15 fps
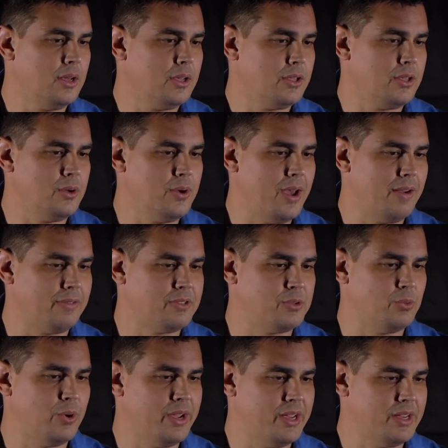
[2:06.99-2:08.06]
you have to
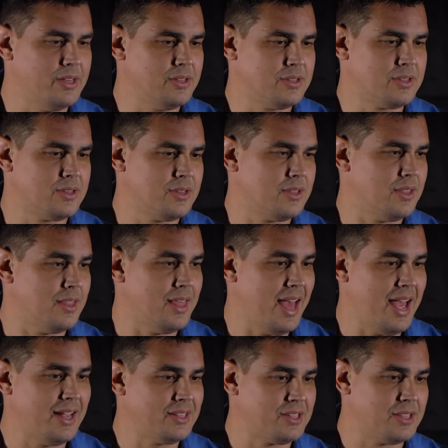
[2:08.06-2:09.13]
raise
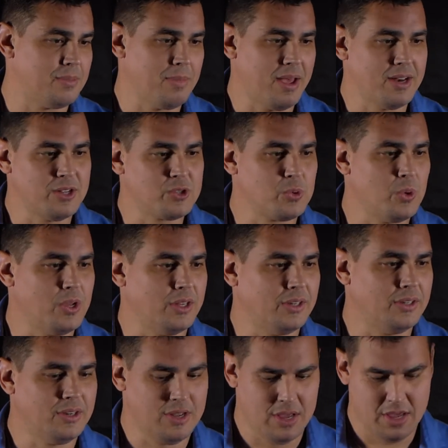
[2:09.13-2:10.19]
that to the minus one,
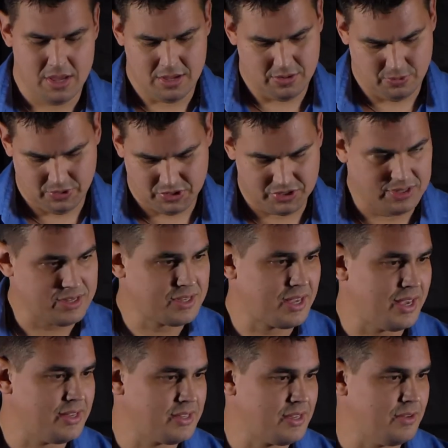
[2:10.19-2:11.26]
which in this
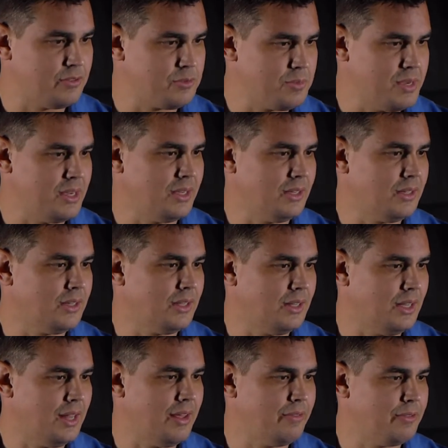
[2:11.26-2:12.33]
case gives me
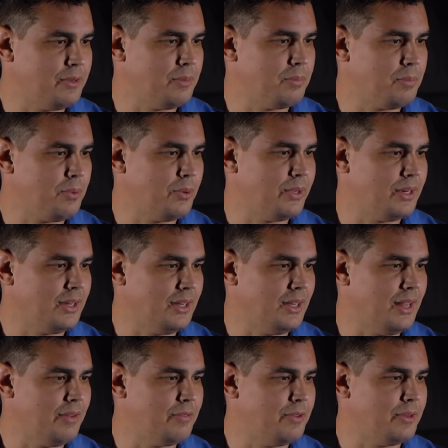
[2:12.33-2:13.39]
eleven point one
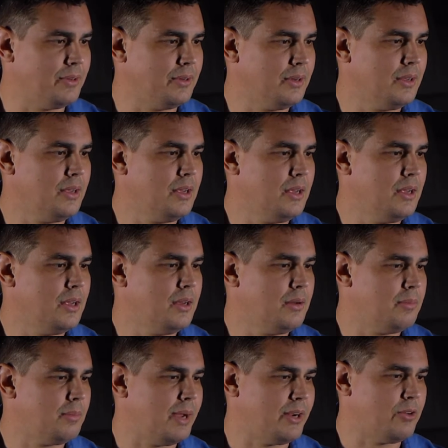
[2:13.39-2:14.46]
one
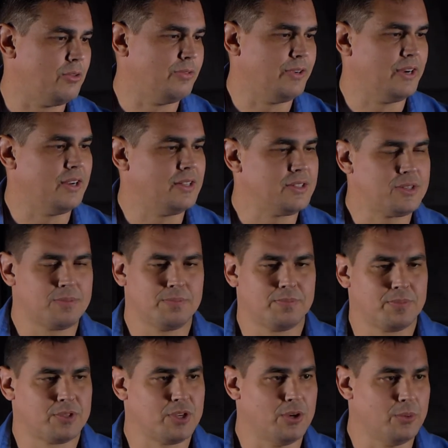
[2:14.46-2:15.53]
microfarads.
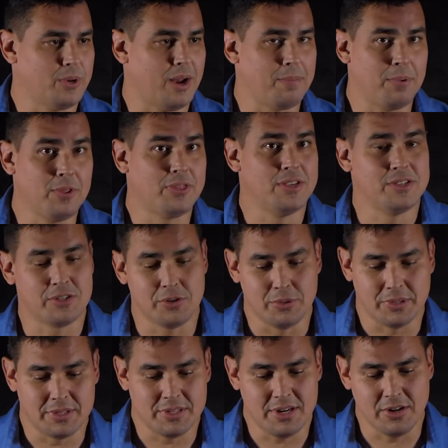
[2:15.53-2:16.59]
So when I put these two in
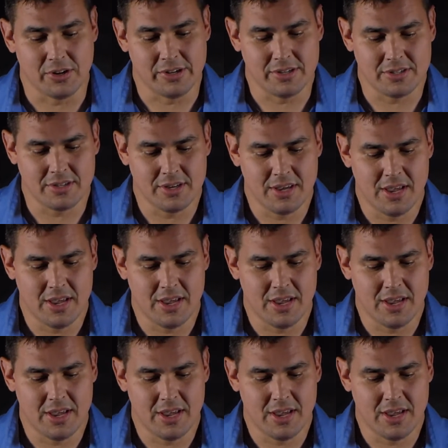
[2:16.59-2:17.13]
series,